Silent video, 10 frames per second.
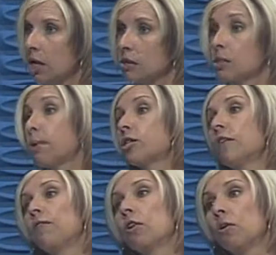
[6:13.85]
So
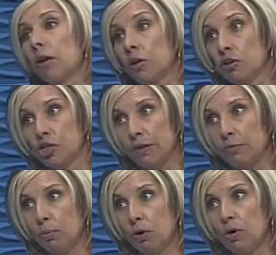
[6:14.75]
especially for your
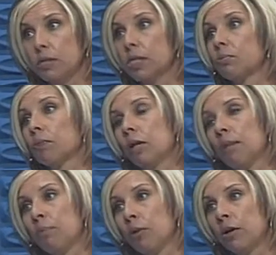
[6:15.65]
shift workers, it's really
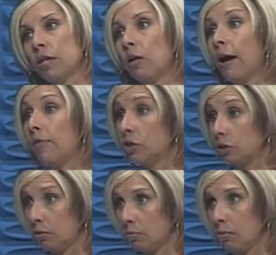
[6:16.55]
important that you have a
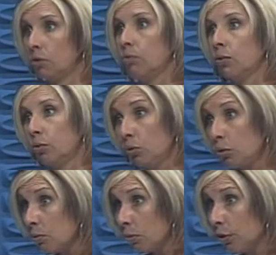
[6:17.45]
dark room,
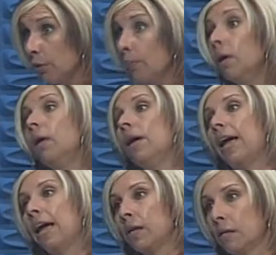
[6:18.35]
cool room,
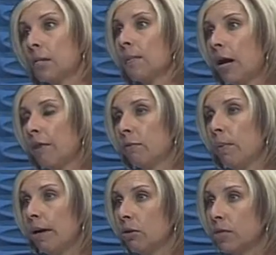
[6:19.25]
and some kind of a
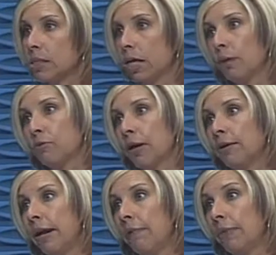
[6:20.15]
white noise to help
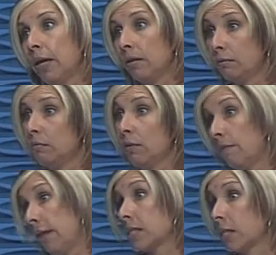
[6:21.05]
drown out the
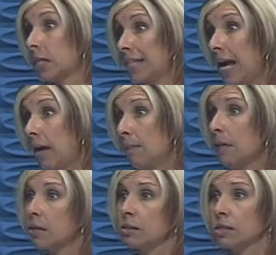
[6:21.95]
effects of the day,
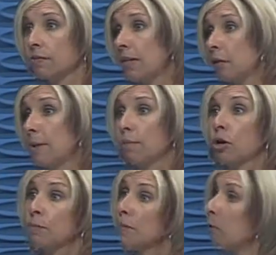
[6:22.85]
because let's face it, people
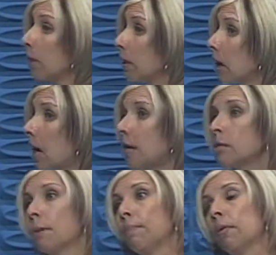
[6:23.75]
are going to be mowing
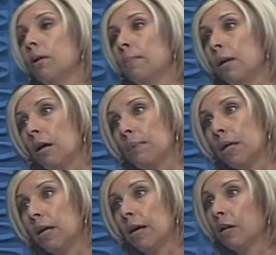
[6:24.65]
lawns, people are going to be
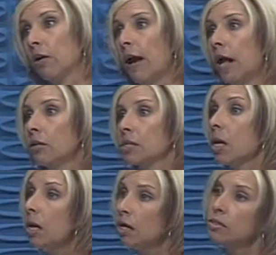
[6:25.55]
coming in and out of your house,
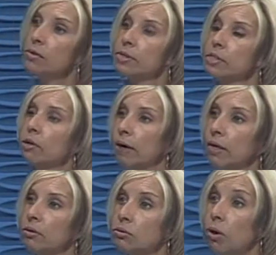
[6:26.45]
so it's a
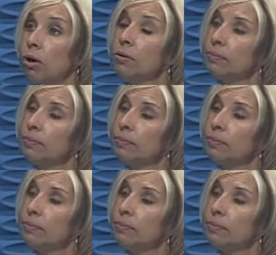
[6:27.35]
great tool.